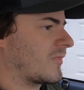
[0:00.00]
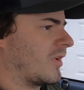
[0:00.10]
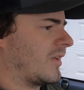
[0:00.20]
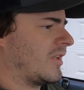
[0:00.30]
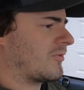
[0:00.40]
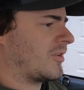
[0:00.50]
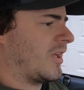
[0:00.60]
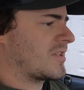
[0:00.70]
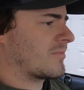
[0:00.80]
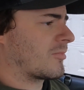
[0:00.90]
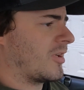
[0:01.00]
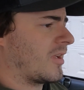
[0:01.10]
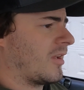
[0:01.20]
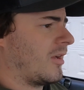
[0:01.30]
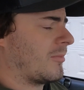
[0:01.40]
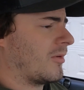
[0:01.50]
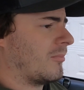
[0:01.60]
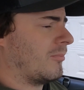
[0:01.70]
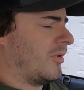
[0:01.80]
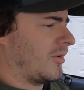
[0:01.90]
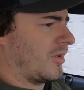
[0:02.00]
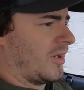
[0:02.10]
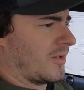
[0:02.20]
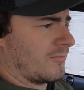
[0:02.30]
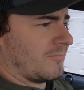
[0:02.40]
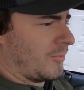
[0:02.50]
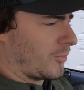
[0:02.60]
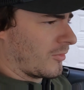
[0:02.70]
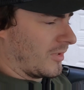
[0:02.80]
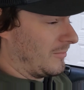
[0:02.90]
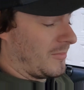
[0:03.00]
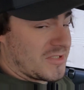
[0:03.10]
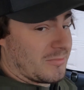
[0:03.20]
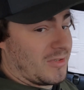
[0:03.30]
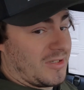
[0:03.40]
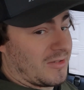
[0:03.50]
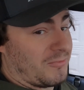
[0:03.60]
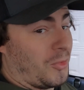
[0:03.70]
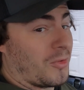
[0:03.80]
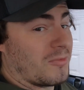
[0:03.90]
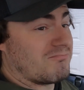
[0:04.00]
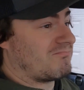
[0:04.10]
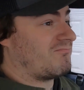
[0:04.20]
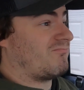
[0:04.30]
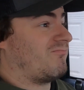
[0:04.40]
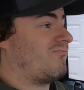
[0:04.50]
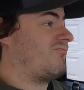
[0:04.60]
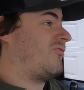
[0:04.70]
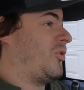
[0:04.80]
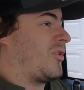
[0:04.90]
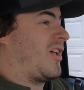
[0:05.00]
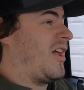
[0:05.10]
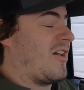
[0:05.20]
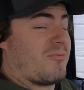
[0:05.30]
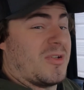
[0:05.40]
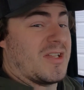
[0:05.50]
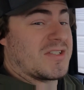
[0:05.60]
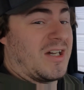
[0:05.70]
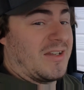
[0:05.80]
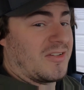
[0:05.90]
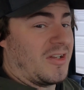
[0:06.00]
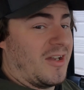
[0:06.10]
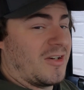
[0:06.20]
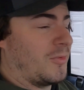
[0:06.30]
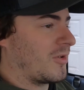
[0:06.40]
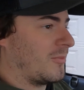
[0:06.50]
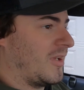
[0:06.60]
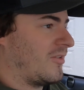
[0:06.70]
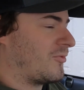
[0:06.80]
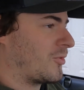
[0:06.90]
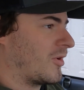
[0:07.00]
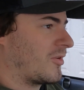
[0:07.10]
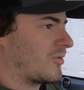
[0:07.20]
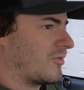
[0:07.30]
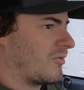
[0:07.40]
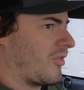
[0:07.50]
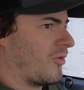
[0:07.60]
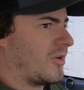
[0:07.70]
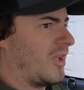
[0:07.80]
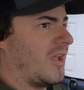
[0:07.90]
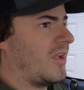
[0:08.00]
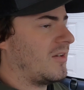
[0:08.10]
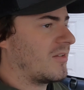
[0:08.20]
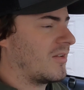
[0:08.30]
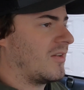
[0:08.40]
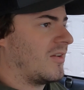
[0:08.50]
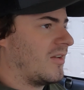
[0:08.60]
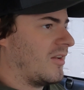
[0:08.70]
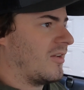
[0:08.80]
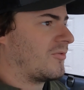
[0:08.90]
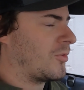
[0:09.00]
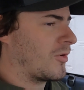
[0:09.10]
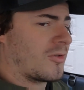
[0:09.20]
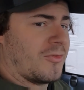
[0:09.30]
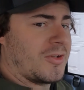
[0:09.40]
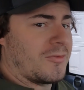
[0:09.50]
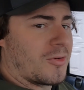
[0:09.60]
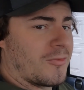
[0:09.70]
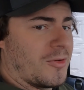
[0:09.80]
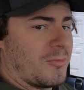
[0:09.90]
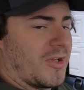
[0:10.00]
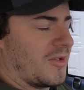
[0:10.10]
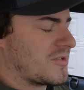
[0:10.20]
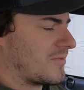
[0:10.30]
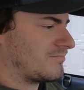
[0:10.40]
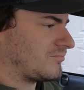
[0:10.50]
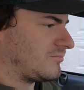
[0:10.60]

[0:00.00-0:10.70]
I definitely had some breakup, but on it must have been like 4.5 psi in the dyno when it made 438 and 454 foot-pounds.